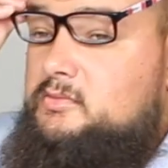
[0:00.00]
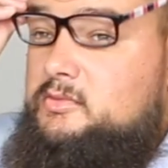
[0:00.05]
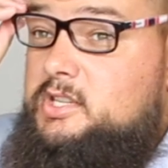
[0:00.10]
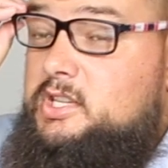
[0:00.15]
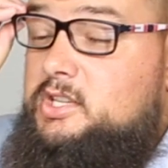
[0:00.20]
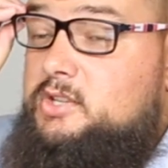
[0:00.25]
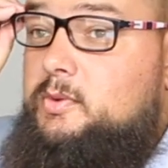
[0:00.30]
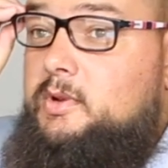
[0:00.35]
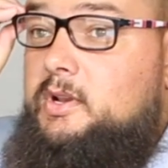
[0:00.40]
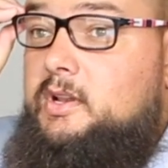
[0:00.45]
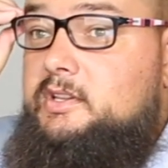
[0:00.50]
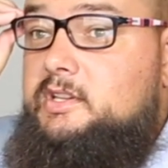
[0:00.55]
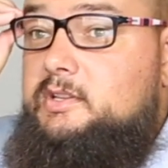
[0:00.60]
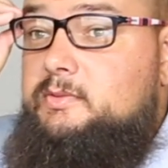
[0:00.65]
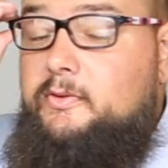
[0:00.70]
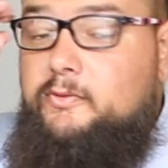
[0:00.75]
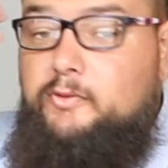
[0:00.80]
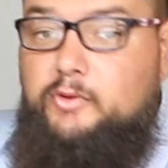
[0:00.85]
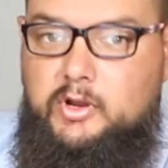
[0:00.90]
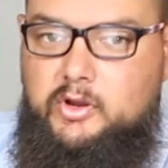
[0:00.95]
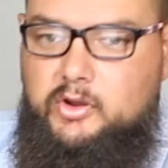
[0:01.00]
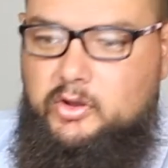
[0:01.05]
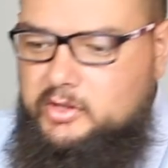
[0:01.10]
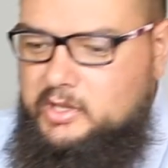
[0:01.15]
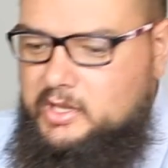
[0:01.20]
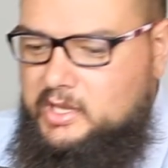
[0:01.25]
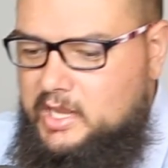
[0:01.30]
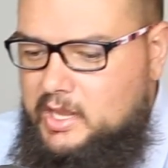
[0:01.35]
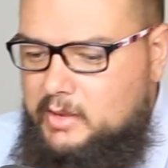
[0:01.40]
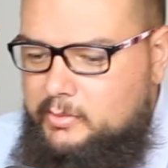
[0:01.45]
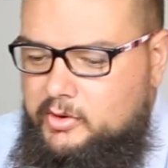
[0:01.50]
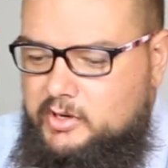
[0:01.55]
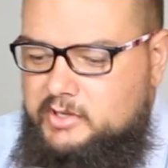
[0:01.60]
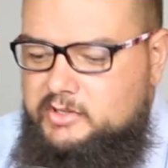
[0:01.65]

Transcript: just when just before I got the camera,